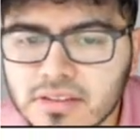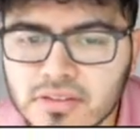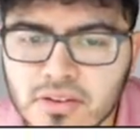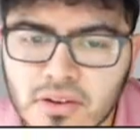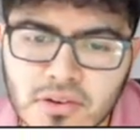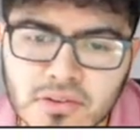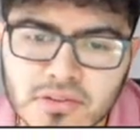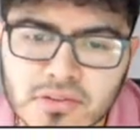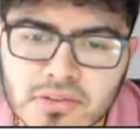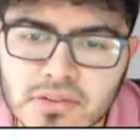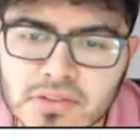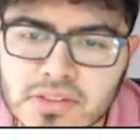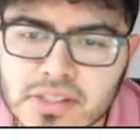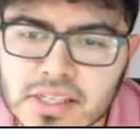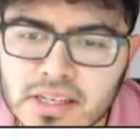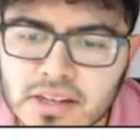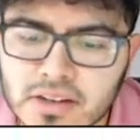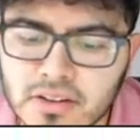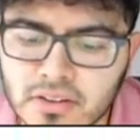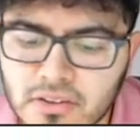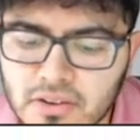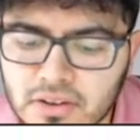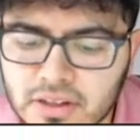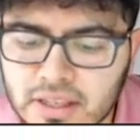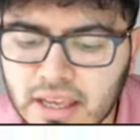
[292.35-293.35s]
also take a
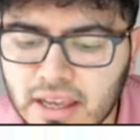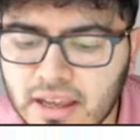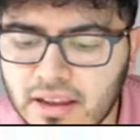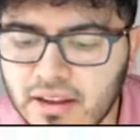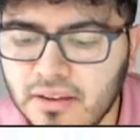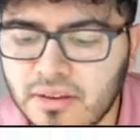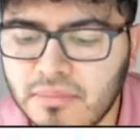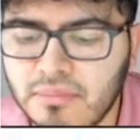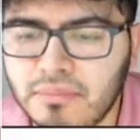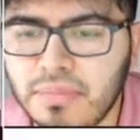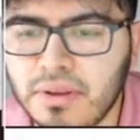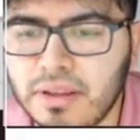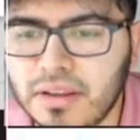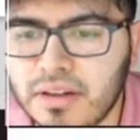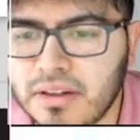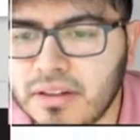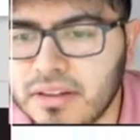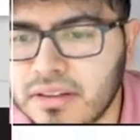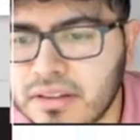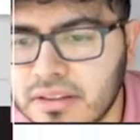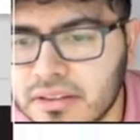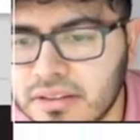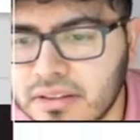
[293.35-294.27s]
look at EBITDA.